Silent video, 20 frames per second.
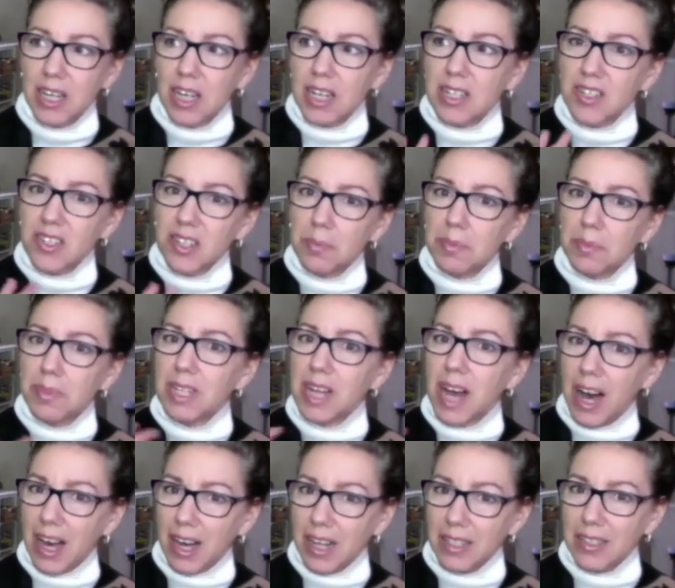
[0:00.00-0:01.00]
some
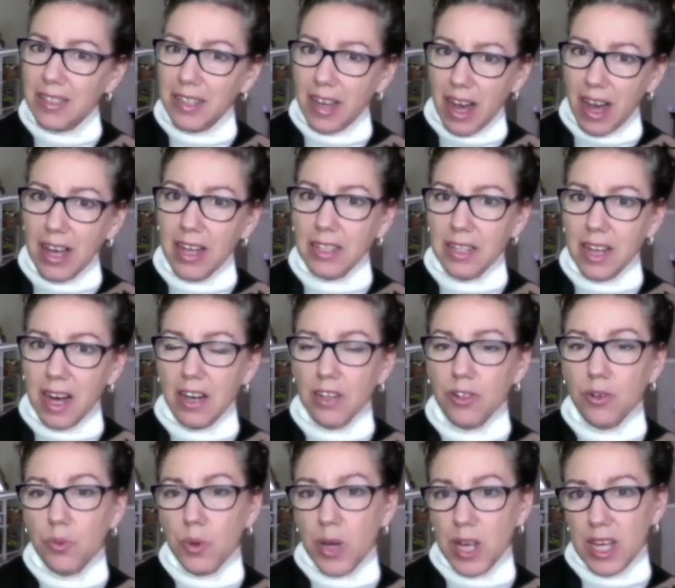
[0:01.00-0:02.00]
non-dialogue
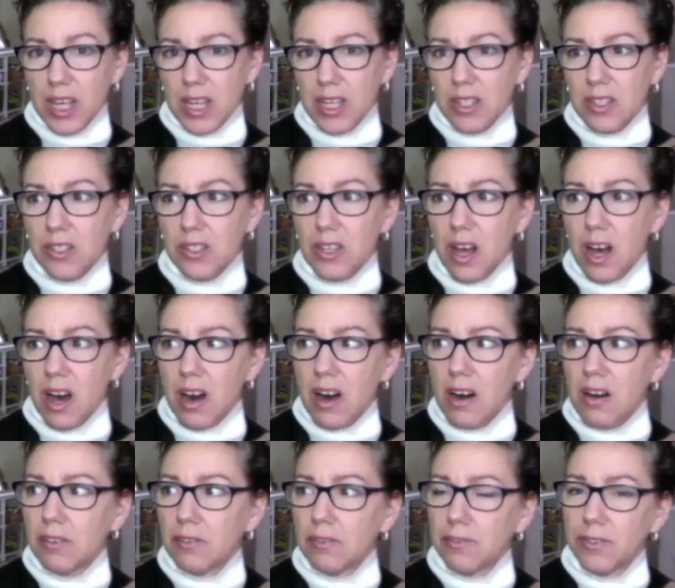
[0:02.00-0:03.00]
ways
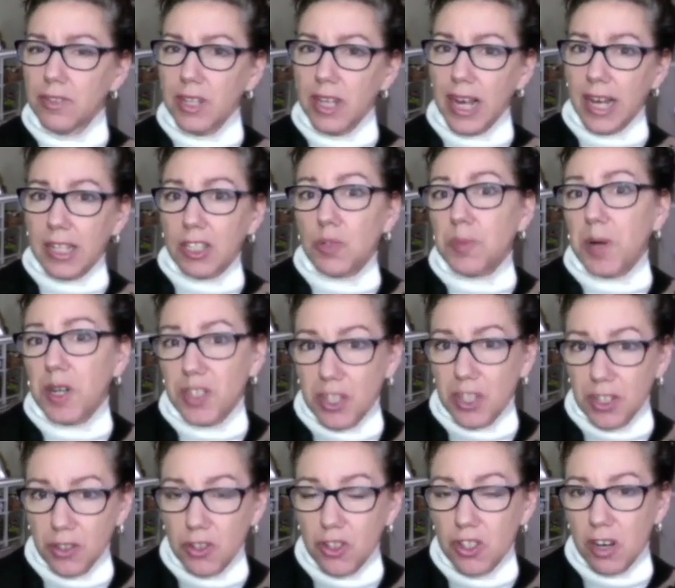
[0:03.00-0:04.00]
of
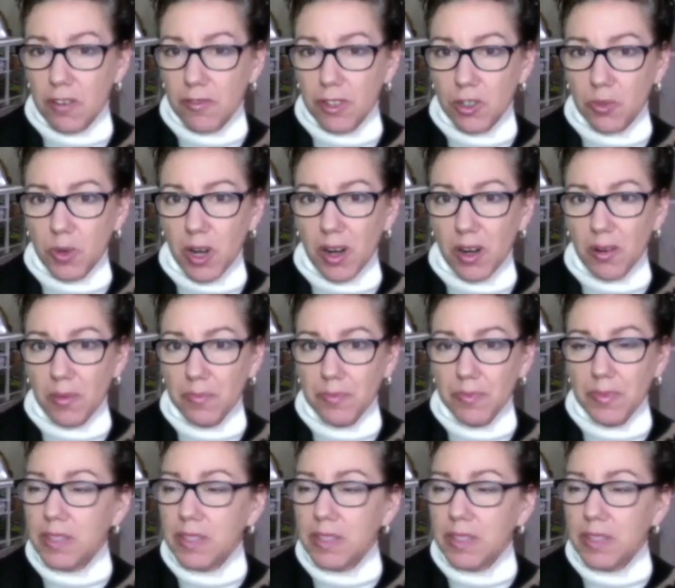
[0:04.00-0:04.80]
expressing yourself as well,